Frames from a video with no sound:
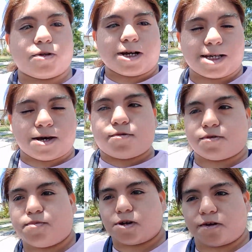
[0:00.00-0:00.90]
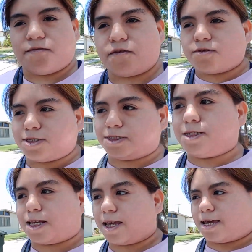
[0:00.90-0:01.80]
you guys have a beautiful
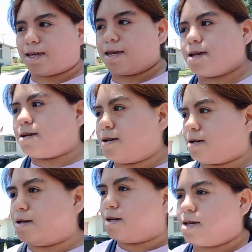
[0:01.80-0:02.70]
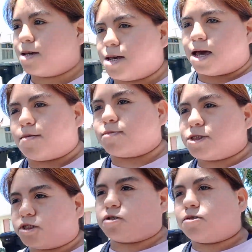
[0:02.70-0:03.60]
day. I'm going
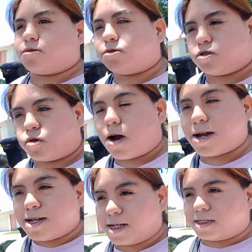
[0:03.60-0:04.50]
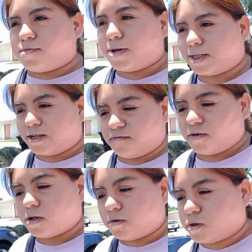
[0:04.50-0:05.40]
to try not to make this
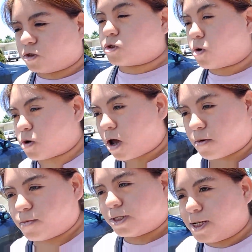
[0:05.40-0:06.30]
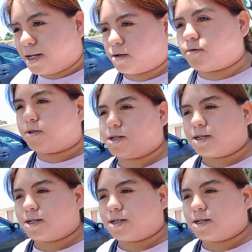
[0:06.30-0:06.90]
video so long because I know